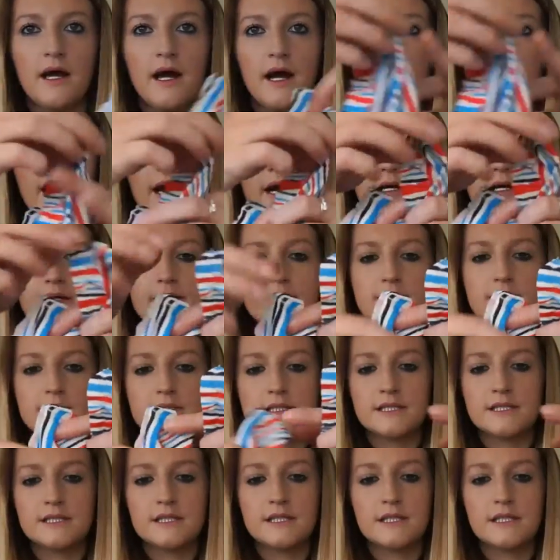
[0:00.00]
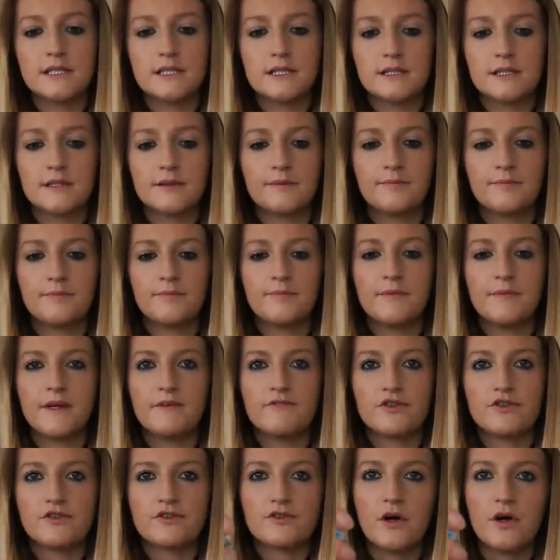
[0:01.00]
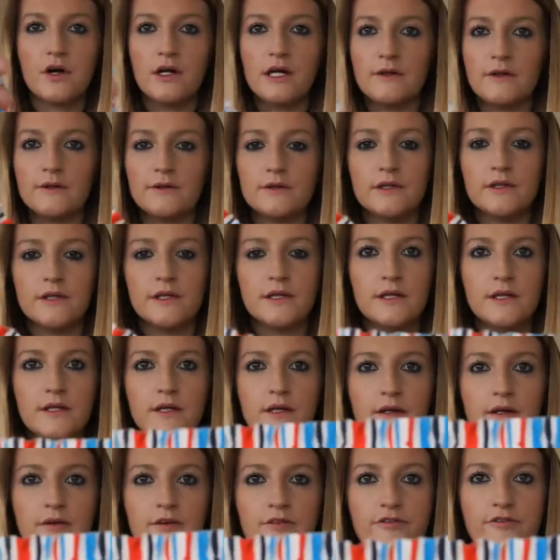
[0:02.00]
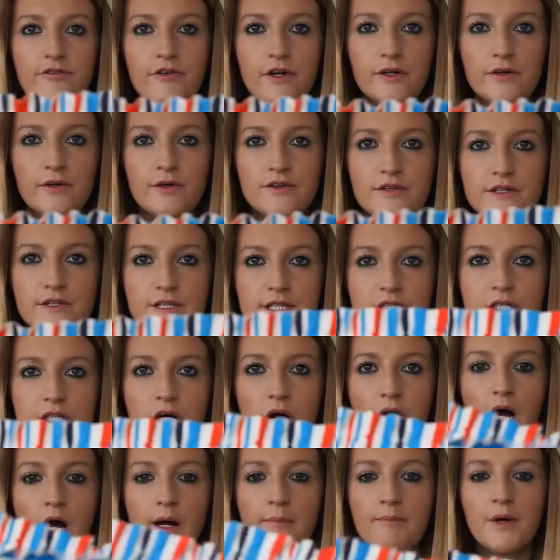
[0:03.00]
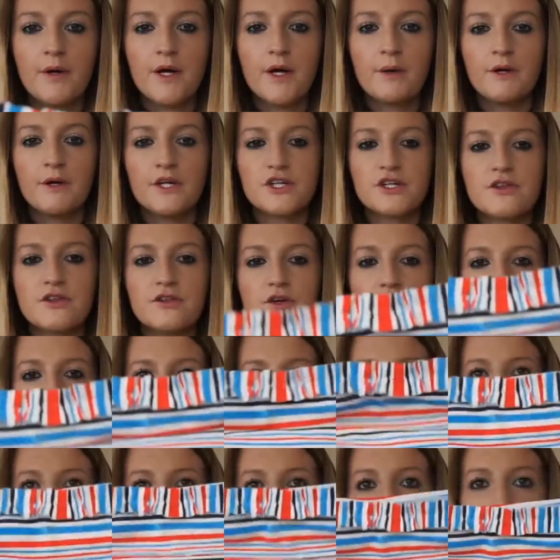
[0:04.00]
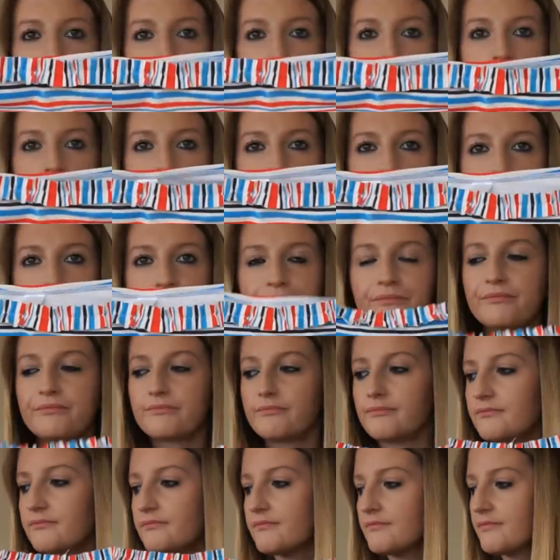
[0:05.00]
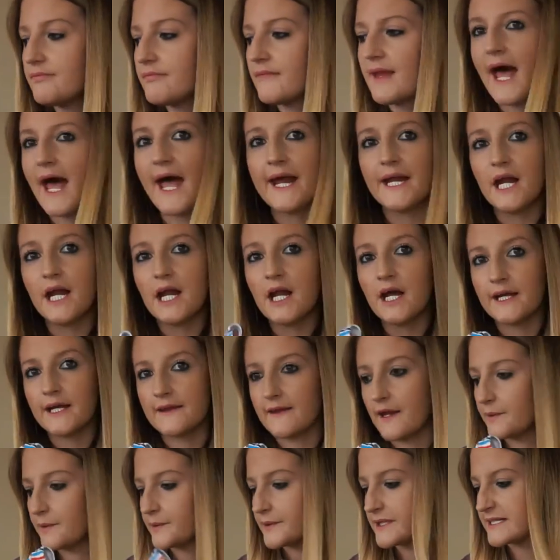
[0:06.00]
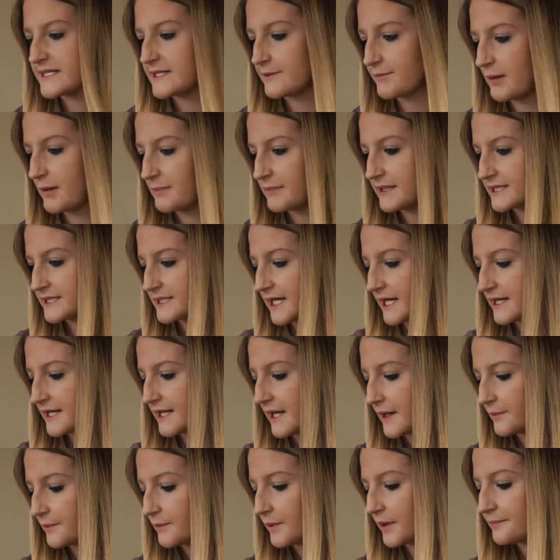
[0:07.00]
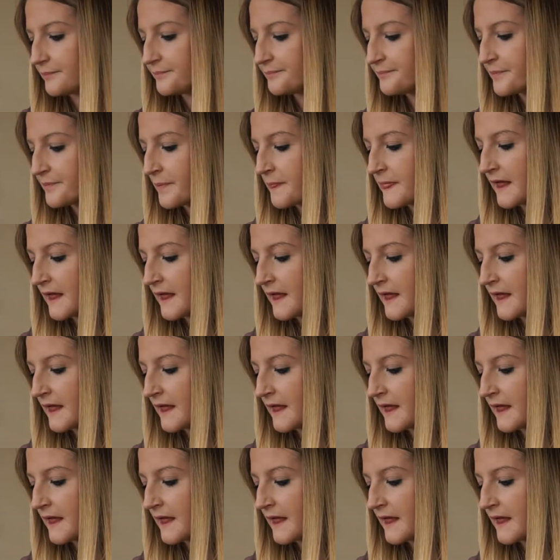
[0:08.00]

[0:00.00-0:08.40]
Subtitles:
and they've just got little frills at the top, which I thought were quite cute, and I like that one, so I'll probably take that one.